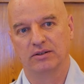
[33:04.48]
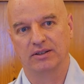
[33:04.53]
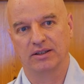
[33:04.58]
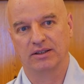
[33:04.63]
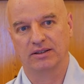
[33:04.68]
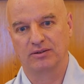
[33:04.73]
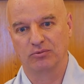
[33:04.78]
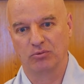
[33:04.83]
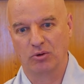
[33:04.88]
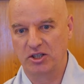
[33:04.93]

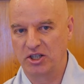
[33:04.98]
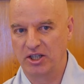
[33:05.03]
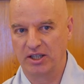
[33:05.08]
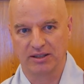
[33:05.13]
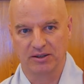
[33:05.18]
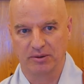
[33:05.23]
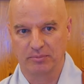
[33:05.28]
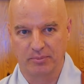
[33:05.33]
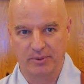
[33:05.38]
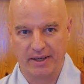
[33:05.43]
just watching
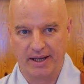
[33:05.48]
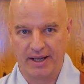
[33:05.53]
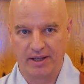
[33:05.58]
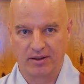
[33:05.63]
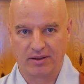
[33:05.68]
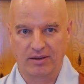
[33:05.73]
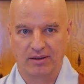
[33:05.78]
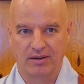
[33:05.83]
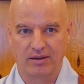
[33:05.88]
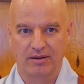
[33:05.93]
the
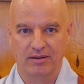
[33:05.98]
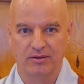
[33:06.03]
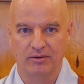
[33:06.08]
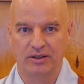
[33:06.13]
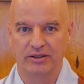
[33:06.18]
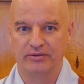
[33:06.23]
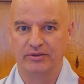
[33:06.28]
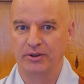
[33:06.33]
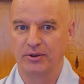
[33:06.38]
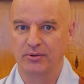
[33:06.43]
breath or
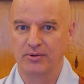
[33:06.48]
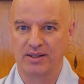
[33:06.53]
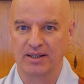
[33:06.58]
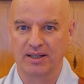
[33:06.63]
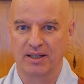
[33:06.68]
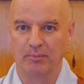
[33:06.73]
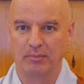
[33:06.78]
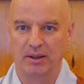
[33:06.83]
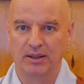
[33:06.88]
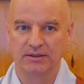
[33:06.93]
even
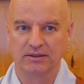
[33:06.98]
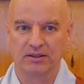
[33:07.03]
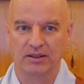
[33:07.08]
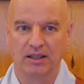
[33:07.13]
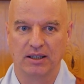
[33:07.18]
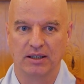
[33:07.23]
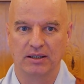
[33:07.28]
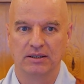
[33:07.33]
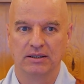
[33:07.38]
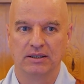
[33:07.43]
using a
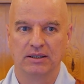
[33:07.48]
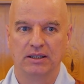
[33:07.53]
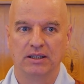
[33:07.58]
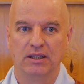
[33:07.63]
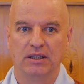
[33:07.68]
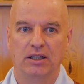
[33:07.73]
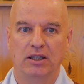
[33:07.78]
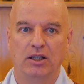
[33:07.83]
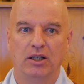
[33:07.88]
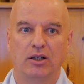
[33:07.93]
mantra,
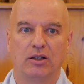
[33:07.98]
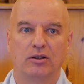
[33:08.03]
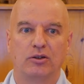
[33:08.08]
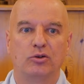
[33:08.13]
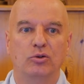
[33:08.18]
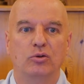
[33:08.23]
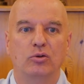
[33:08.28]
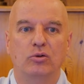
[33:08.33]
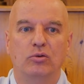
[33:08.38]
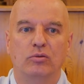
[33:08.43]

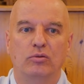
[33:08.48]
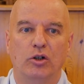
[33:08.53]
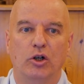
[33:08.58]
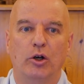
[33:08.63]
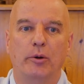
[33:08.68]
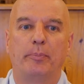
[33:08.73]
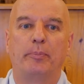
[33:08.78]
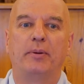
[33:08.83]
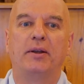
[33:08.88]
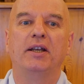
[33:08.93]
to
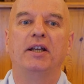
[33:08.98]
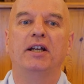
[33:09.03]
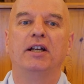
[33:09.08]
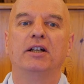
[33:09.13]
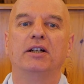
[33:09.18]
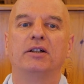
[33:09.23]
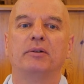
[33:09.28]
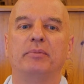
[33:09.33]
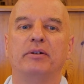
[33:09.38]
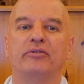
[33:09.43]

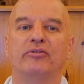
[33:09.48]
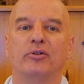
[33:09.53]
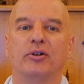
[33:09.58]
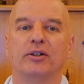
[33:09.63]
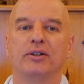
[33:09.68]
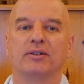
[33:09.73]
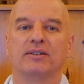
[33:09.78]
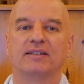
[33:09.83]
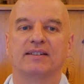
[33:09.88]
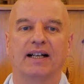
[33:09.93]
appear before
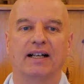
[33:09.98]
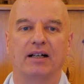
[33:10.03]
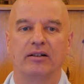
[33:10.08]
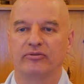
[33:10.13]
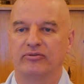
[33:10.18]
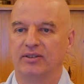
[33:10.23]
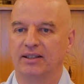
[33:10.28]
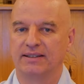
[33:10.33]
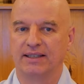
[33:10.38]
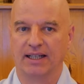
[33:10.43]

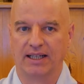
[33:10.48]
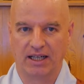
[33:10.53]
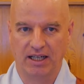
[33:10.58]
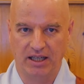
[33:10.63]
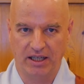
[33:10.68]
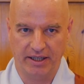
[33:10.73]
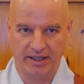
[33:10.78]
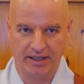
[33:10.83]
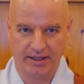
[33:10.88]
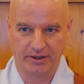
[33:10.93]
yourself as a
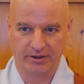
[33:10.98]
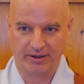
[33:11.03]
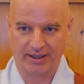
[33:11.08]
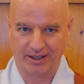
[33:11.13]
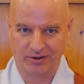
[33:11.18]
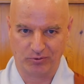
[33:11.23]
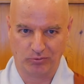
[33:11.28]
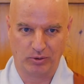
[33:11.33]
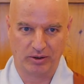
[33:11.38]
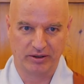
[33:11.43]
clear
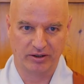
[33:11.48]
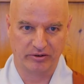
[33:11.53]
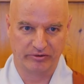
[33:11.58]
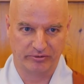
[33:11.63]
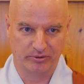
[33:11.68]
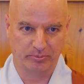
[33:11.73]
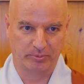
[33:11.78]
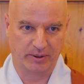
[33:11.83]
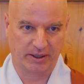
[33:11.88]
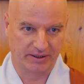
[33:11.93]
and
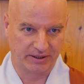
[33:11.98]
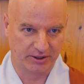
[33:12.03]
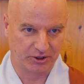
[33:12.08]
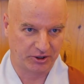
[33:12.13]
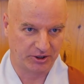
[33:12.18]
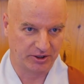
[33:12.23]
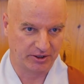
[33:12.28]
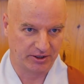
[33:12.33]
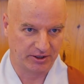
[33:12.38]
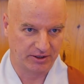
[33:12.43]
wonderful
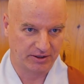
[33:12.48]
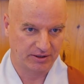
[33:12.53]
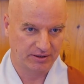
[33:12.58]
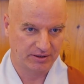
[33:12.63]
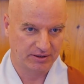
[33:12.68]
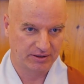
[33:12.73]
practitioner.